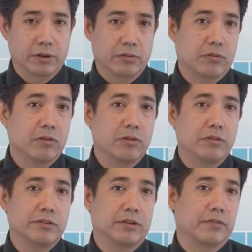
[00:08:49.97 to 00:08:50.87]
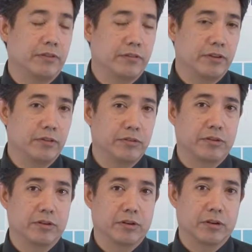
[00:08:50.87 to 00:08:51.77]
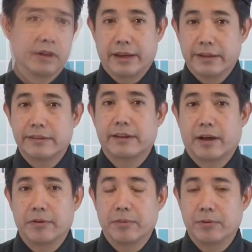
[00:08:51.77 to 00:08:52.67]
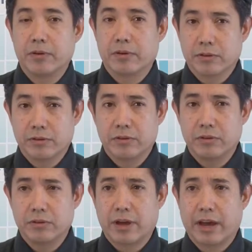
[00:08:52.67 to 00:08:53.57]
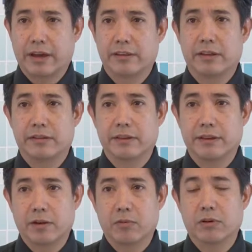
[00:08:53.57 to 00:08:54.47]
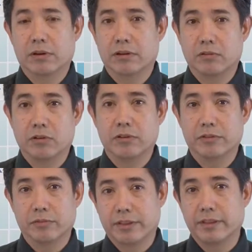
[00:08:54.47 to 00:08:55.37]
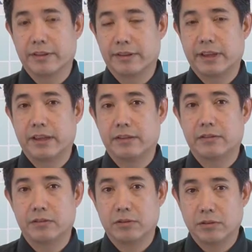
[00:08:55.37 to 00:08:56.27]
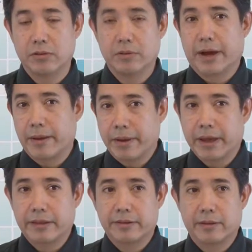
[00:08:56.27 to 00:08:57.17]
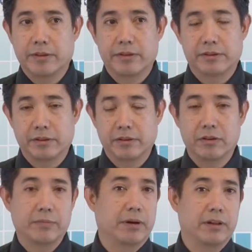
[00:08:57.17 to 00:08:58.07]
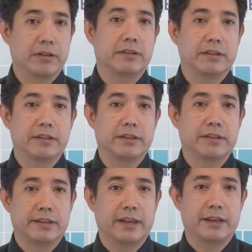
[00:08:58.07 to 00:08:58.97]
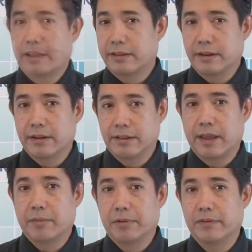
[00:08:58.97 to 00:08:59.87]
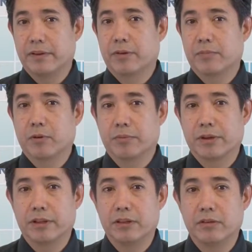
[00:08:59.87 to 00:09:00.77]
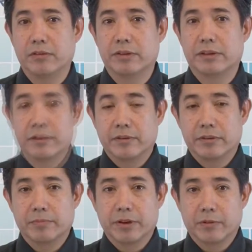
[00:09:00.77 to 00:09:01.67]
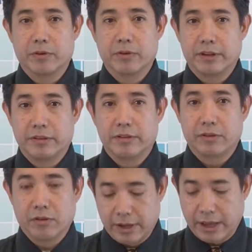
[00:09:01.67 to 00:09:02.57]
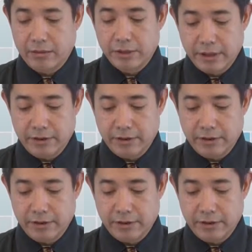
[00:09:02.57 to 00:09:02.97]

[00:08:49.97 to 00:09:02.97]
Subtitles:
controls, or if you've used your desktop computer to access the network controls within the state to bypass some of the security policies in the state. That's an example of inappropriate use. So it's much more than just going out to the